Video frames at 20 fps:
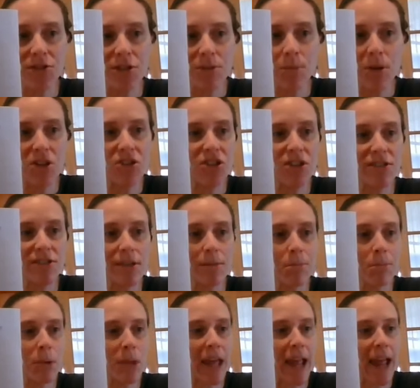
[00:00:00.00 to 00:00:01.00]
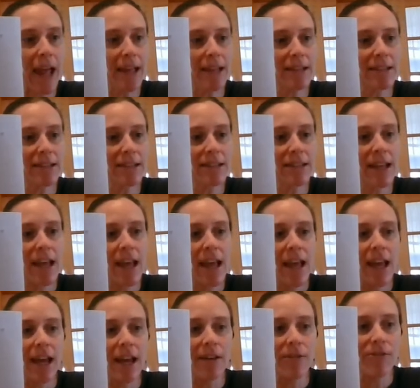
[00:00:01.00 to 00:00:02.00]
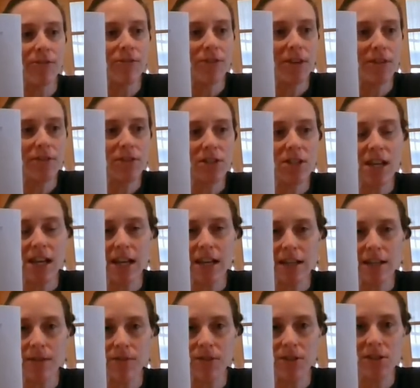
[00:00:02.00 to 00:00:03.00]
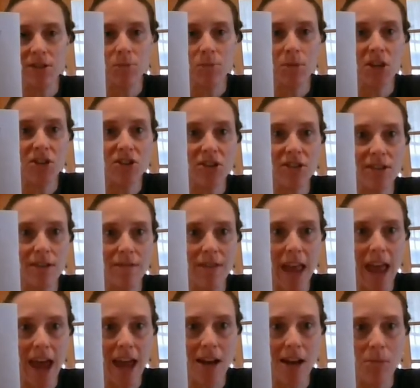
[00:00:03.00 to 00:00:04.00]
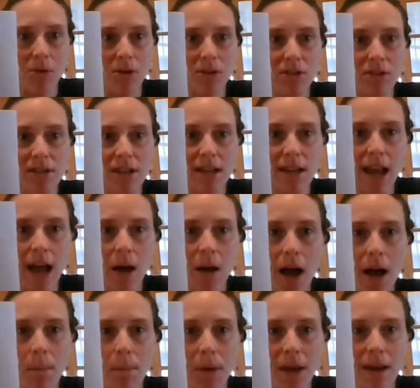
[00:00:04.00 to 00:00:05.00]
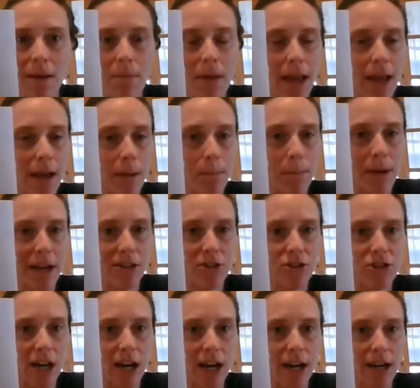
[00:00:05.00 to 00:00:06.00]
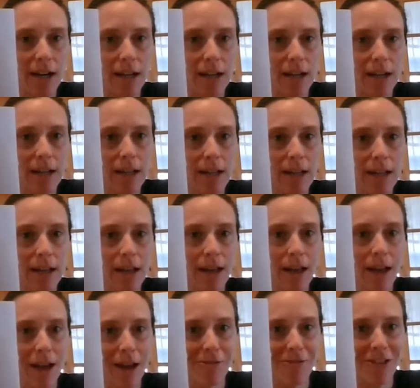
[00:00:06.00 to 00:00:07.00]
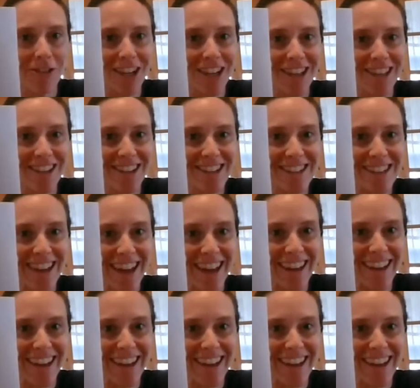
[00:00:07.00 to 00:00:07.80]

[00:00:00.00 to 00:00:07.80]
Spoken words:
species of plants, and 15 different species of animals. Now I'm going to make a picture of what it looks like.